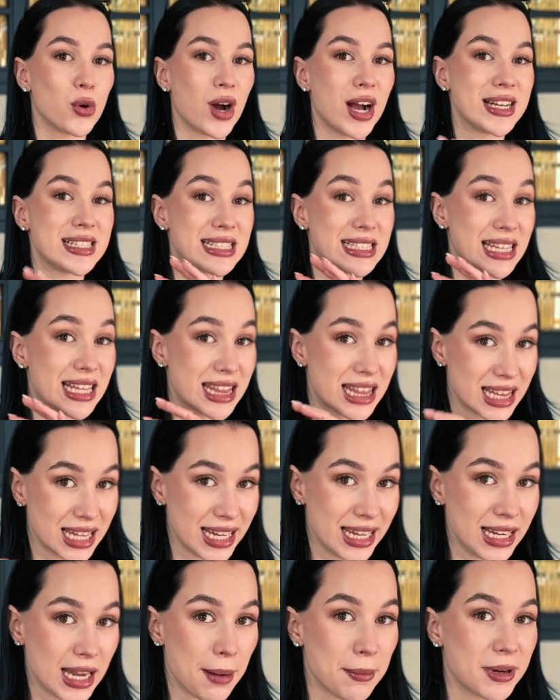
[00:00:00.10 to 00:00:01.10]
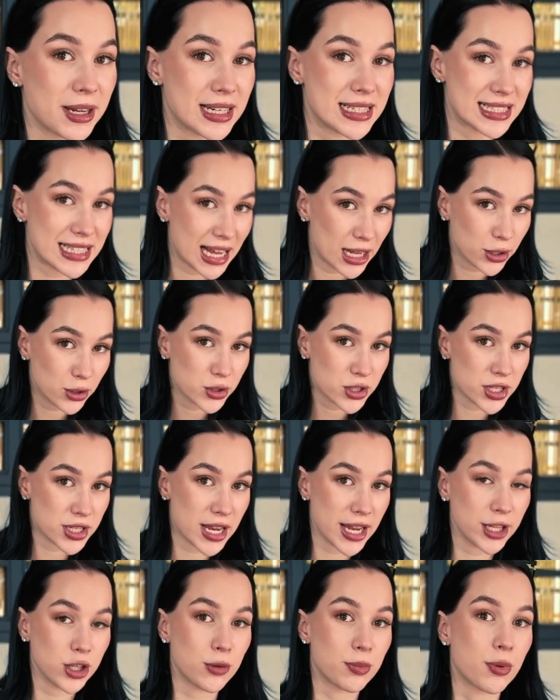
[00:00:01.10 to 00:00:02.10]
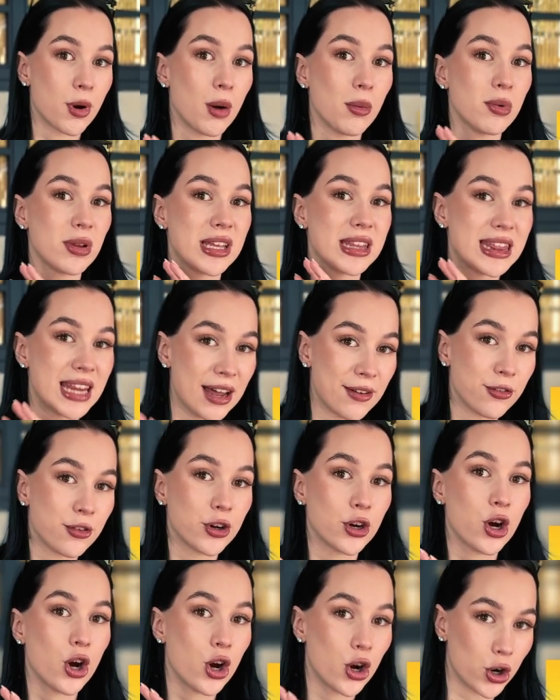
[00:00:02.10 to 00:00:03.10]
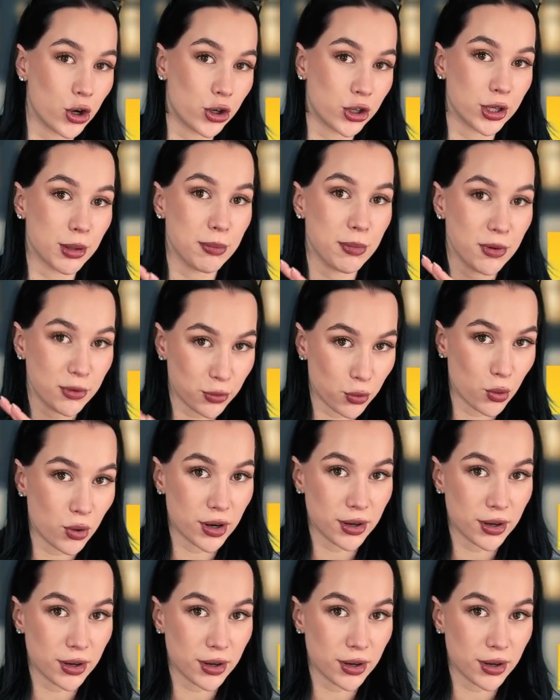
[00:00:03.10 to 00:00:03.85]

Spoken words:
guys, the thing I'm gonna tell you today you probably never heard before.